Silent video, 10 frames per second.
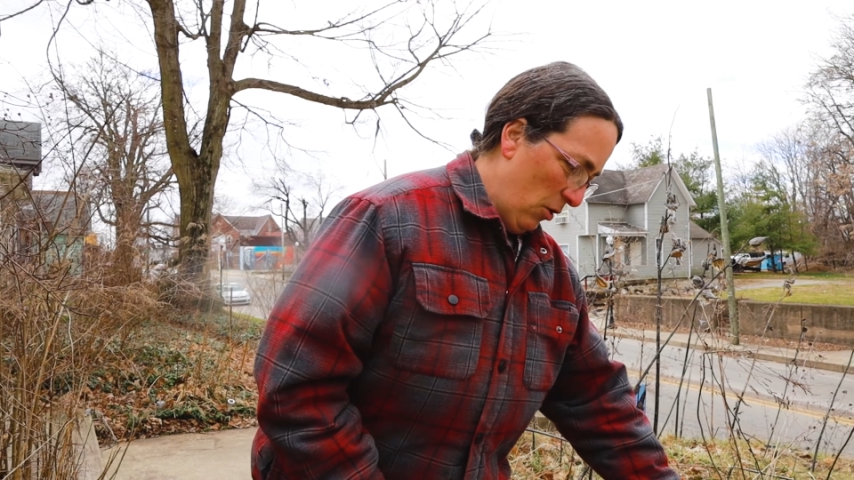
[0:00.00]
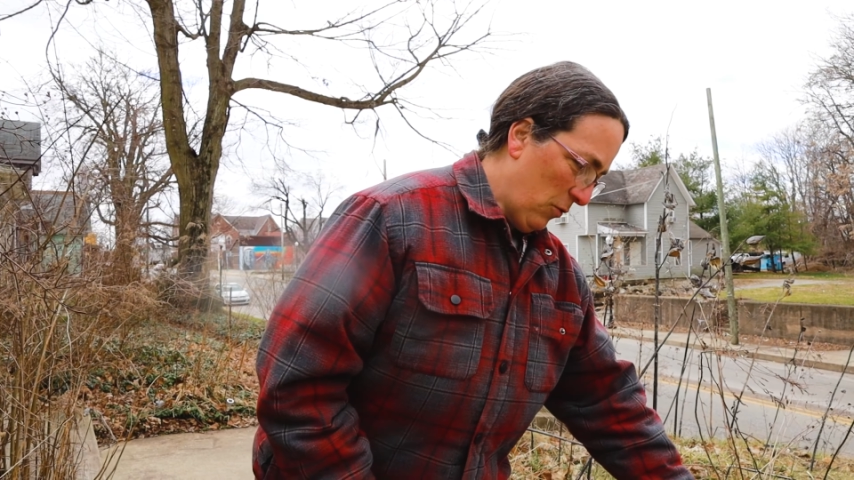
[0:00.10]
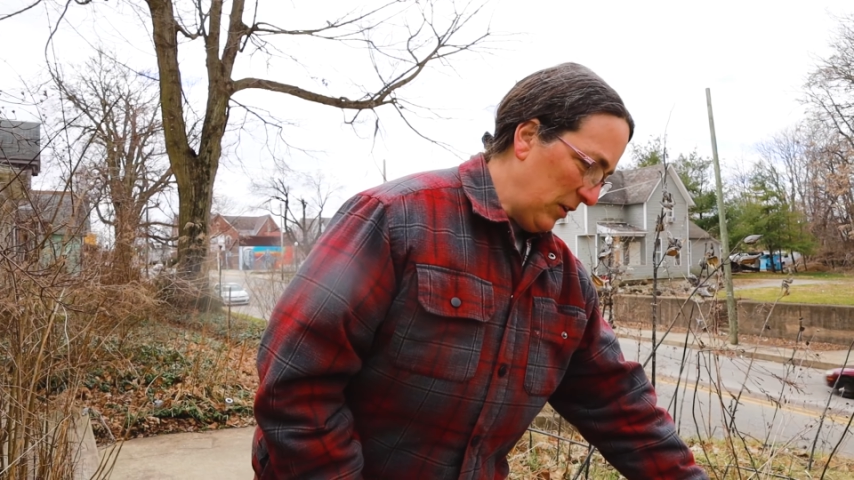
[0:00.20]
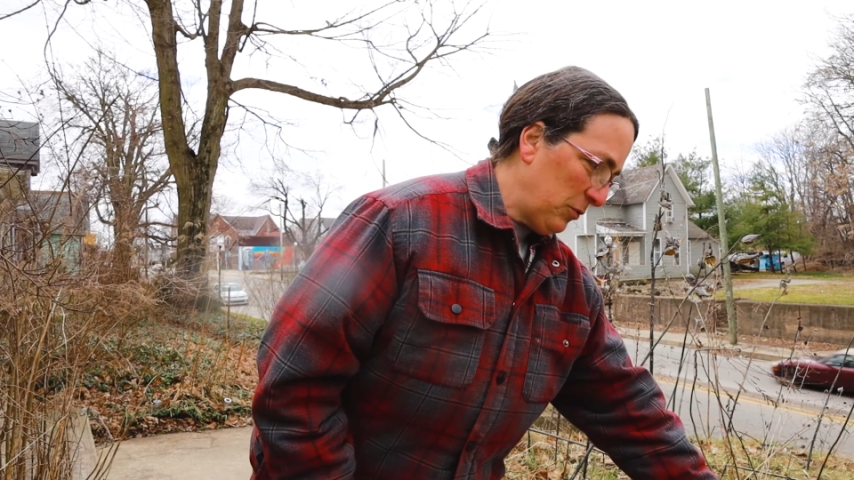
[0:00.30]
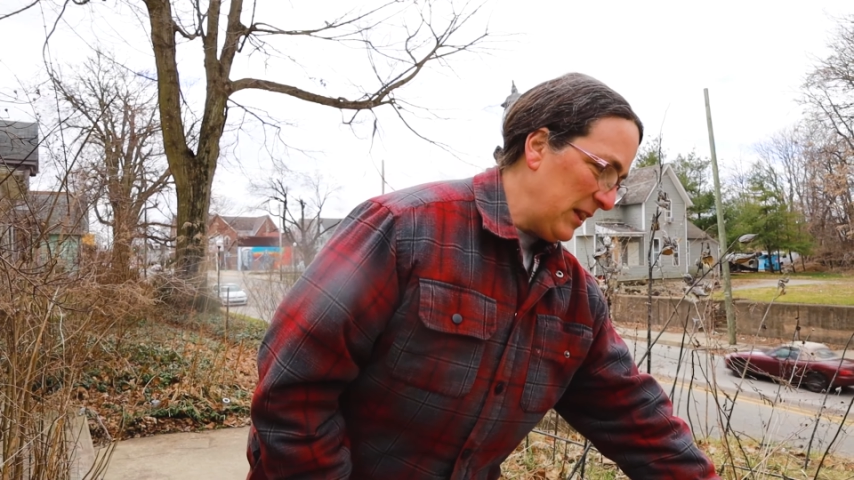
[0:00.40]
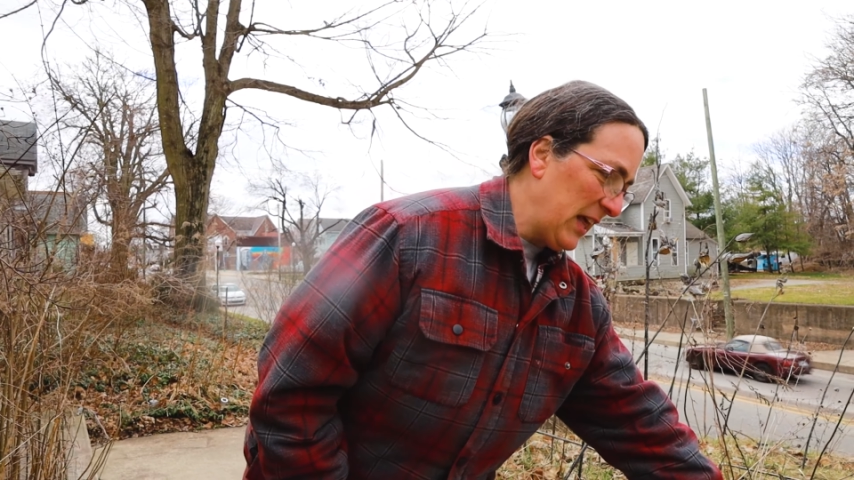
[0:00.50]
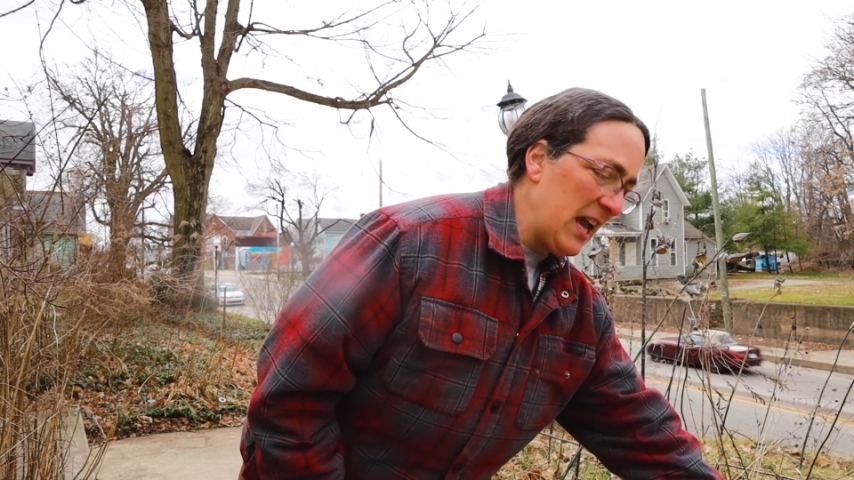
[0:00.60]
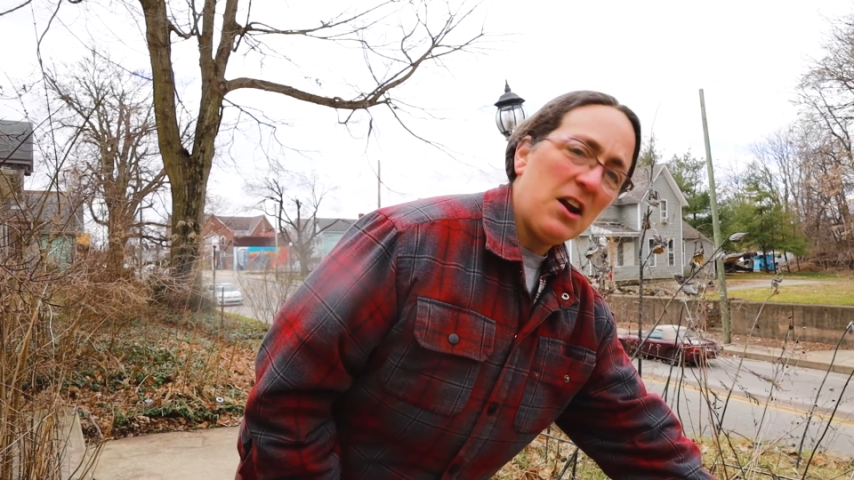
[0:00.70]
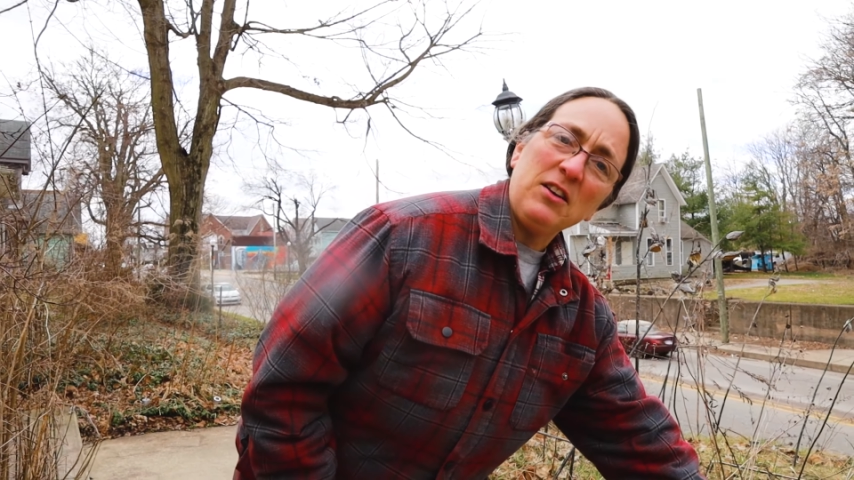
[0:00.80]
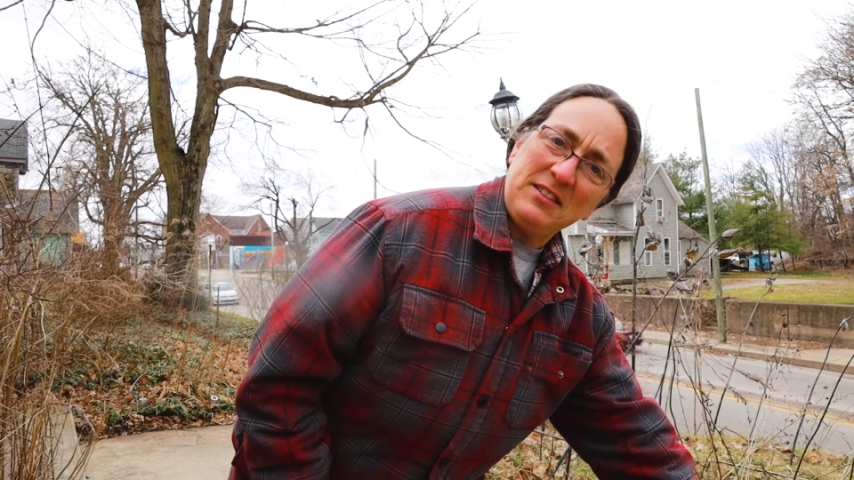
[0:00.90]
was we
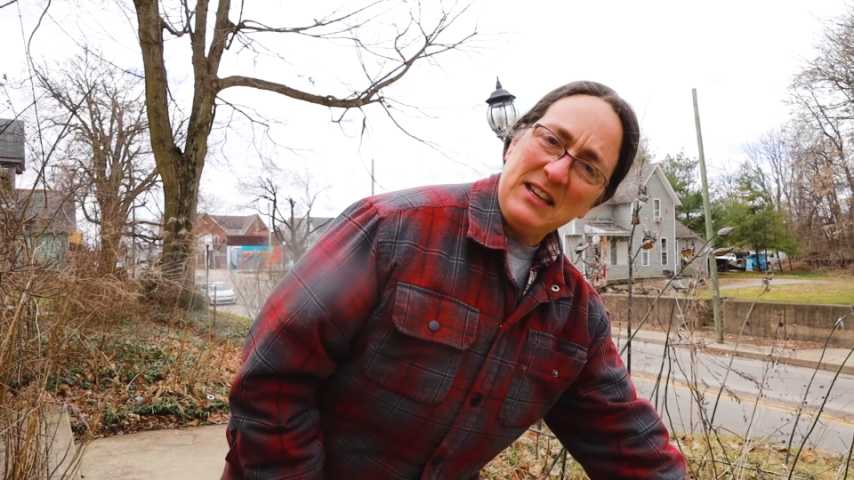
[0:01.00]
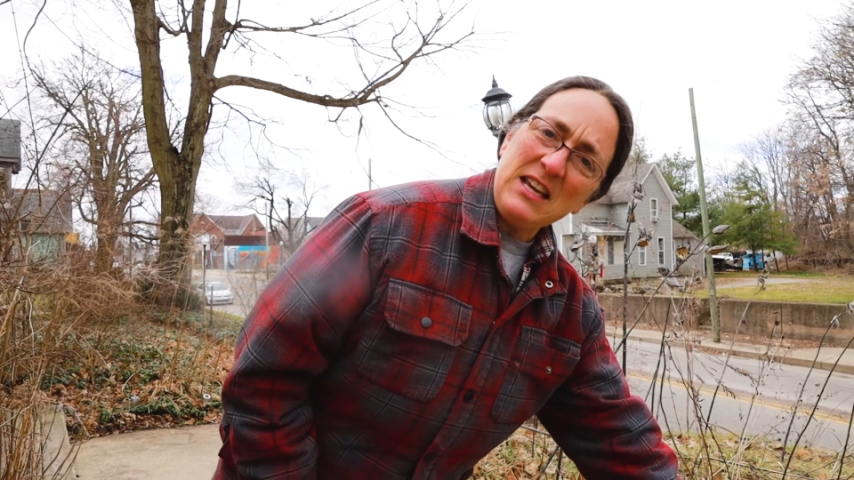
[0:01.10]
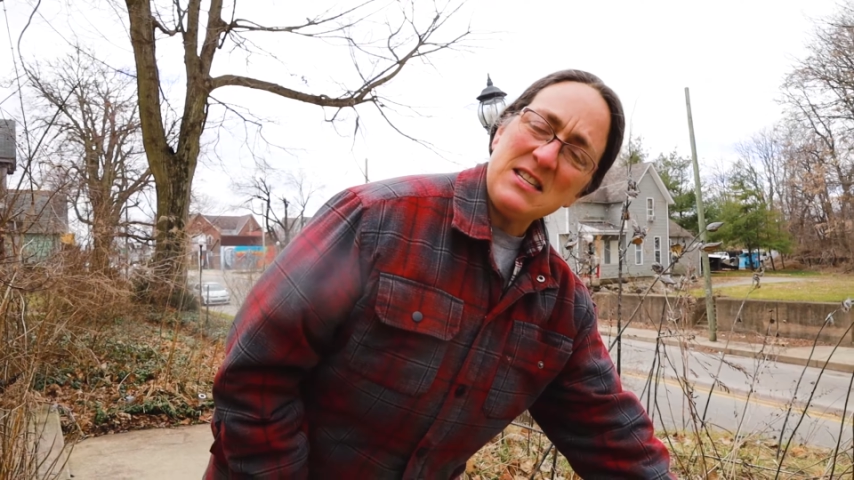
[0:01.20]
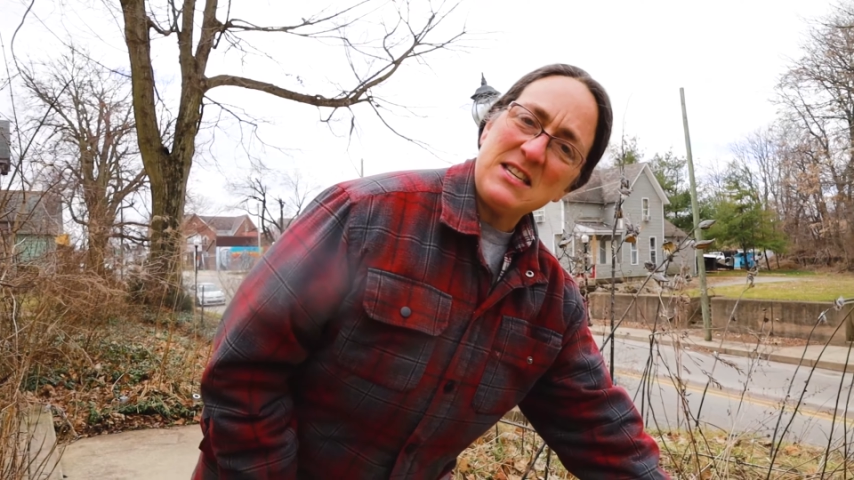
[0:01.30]
laid our seeds